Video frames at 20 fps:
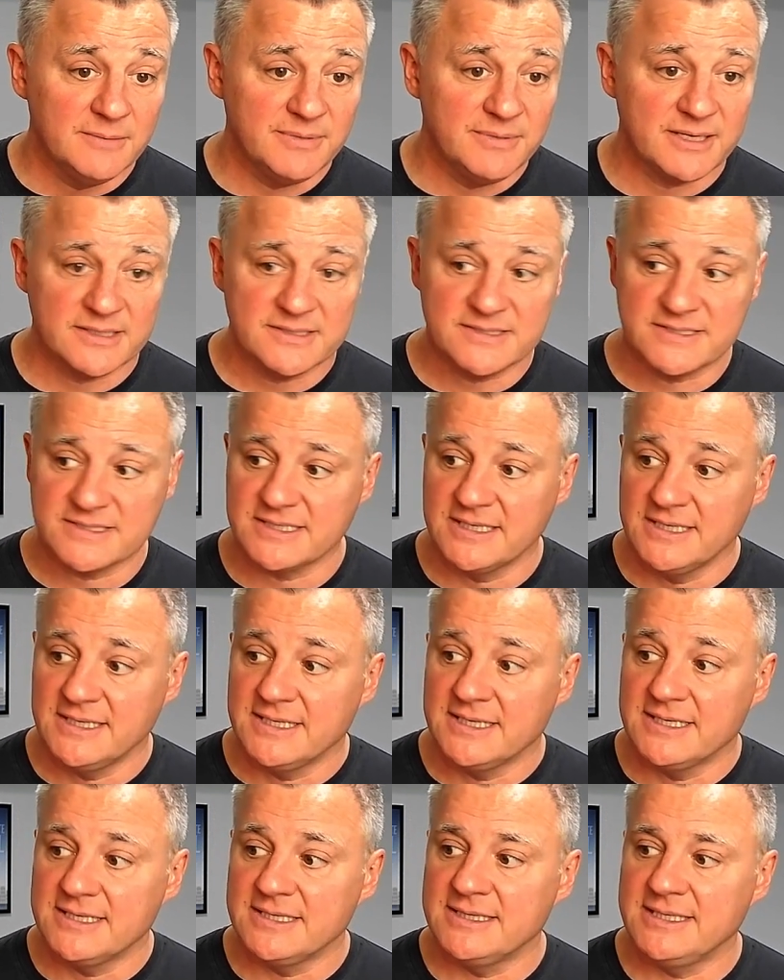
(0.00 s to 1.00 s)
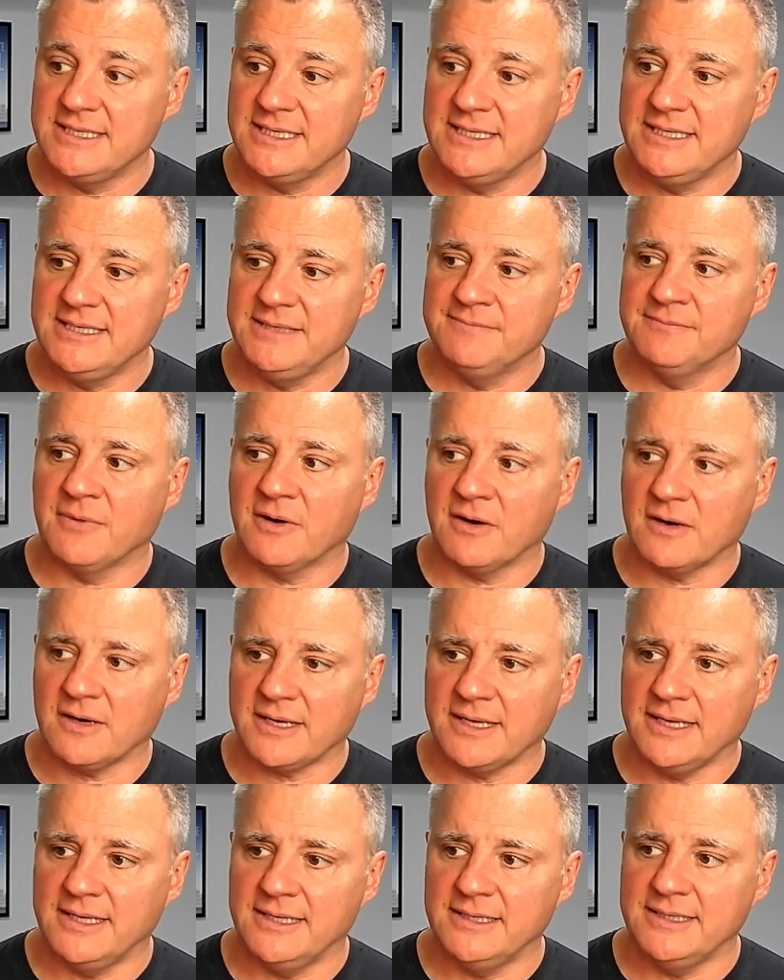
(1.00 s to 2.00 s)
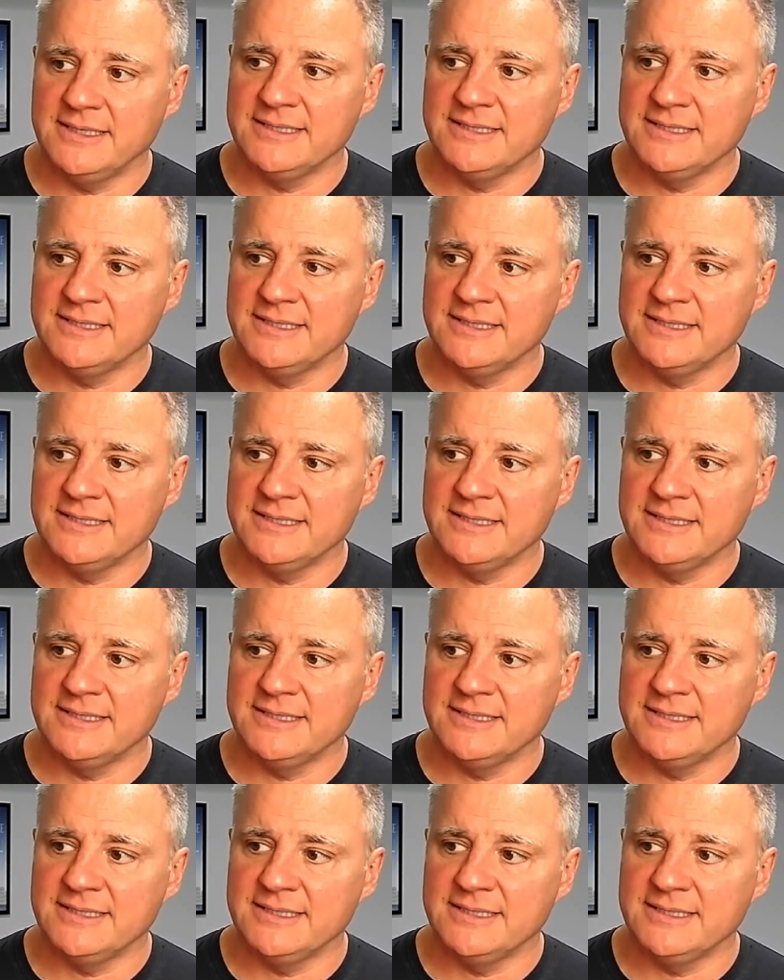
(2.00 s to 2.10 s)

because the market